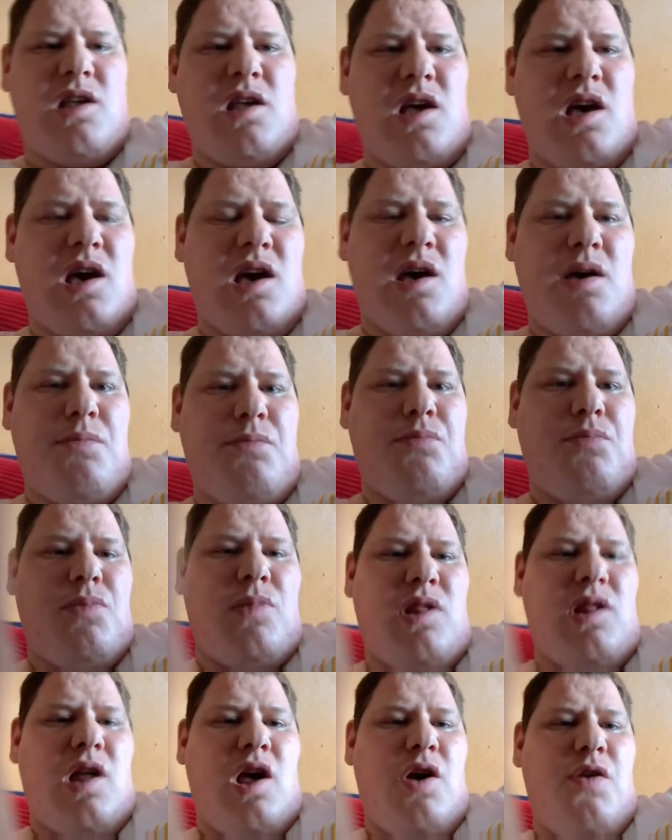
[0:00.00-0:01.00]

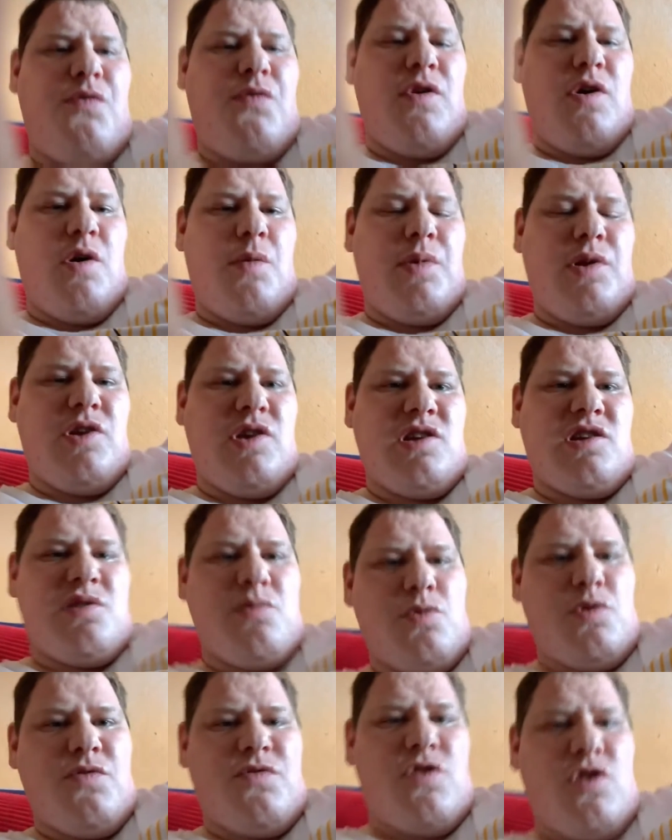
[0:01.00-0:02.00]
hopefully I'll be doing
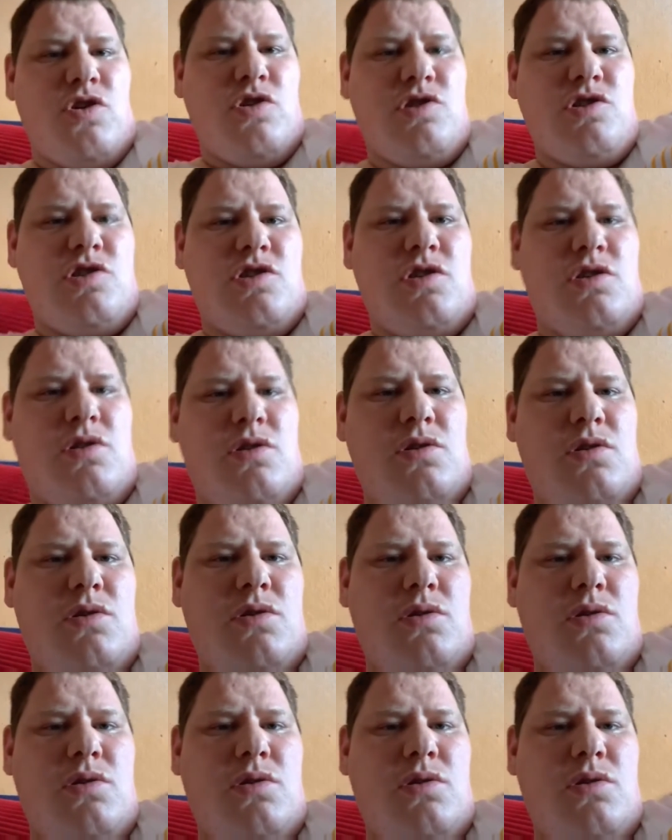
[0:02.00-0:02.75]
some more vlogs.